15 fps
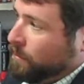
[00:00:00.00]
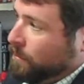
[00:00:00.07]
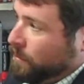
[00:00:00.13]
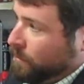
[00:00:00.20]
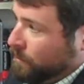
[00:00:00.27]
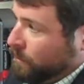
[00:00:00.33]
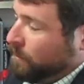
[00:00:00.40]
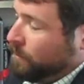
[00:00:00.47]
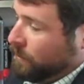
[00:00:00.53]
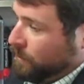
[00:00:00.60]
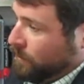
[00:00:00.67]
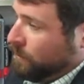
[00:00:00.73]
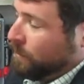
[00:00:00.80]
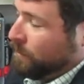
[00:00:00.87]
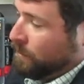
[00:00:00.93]

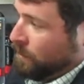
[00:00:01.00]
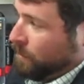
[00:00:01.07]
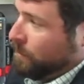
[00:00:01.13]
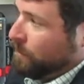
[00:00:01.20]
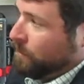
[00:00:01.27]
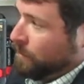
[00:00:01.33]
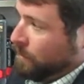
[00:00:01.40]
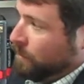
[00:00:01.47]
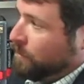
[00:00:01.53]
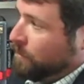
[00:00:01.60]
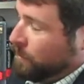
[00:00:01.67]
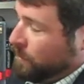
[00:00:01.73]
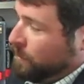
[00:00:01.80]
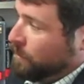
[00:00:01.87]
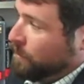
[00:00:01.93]

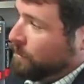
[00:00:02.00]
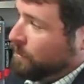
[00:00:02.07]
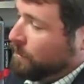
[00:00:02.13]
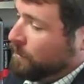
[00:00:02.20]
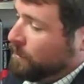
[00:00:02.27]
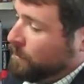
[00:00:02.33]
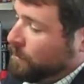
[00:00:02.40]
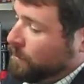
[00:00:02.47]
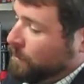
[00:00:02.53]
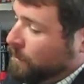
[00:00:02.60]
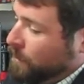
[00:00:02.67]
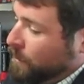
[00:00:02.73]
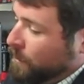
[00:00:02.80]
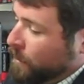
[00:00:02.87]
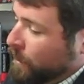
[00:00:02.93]

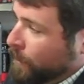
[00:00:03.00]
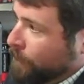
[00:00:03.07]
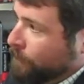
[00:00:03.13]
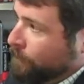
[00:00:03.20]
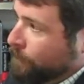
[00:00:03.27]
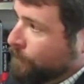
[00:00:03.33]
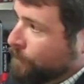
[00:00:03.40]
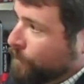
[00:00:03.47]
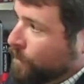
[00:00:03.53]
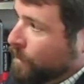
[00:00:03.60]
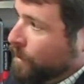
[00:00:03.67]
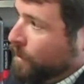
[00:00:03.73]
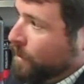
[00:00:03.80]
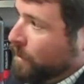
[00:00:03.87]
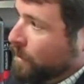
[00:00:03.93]

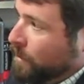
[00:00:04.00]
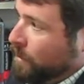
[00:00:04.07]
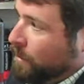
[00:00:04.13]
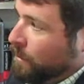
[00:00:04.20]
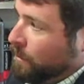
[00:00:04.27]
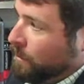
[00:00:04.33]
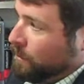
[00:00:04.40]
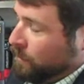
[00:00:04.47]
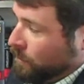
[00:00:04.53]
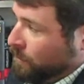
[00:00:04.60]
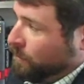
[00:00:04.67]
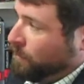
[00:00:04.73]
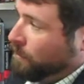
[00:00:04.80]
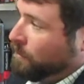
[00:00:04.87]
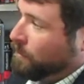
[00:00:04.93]

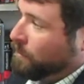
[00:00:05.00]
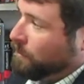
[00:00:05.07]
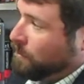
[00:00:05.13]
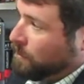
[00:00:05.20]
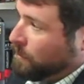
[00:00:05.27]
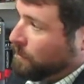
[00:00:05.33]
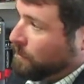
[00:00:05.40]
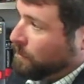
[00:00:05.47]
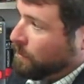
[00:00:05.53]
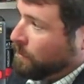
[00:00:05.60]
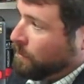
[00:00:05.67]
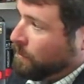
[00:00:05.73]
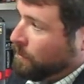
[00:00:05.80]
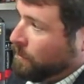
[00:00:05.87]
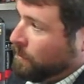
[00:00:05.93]

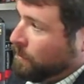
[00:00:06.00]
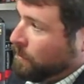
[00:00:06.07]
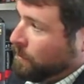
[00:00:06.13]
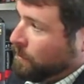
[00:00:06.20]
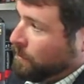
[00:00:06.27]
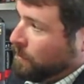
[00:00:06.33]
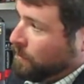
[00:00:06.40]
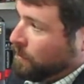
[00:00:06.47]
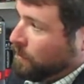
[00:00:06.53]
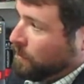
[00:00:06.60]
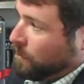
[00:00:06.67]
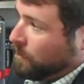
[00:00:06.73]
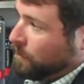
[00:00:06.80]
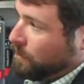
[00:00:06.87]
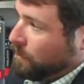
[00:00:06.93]

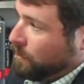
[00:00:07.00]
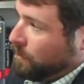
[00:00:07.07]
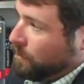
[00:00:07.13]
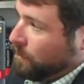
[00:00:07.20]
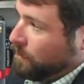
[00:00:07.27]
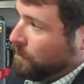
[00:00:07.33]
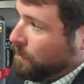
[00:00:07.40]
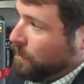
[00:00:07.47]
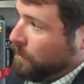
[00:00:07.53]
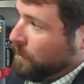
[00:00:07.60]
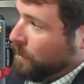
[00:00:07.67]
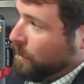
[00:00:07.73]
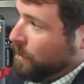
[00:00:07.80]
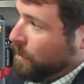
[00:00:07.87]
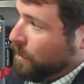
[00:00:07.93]
(not speaking)